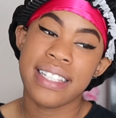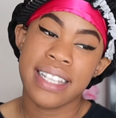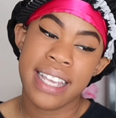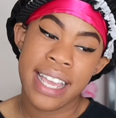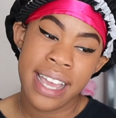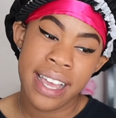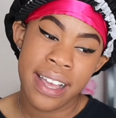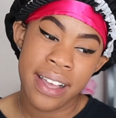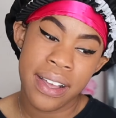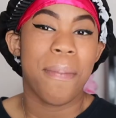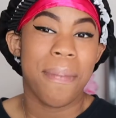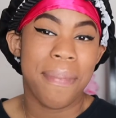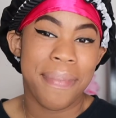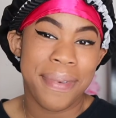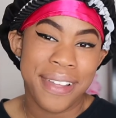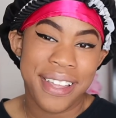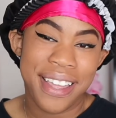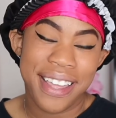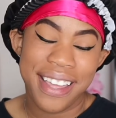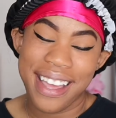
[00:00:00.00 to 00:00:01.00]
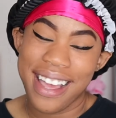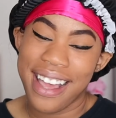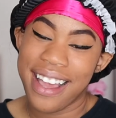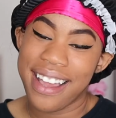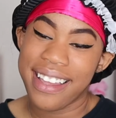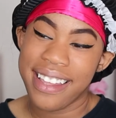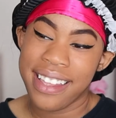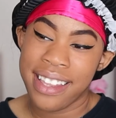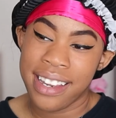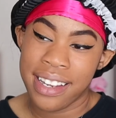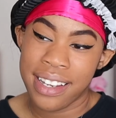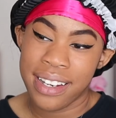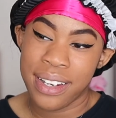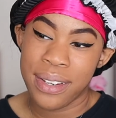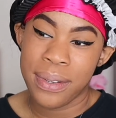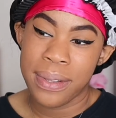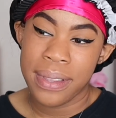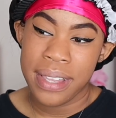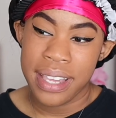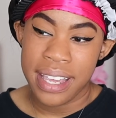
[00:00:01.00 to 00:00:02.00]
town, but I couldn't
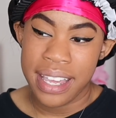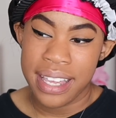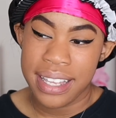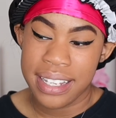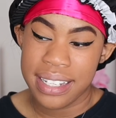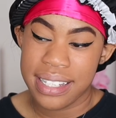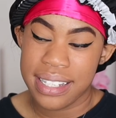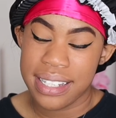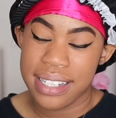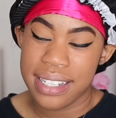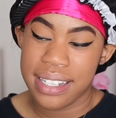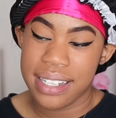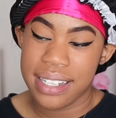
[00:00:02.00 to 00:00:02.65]
do that.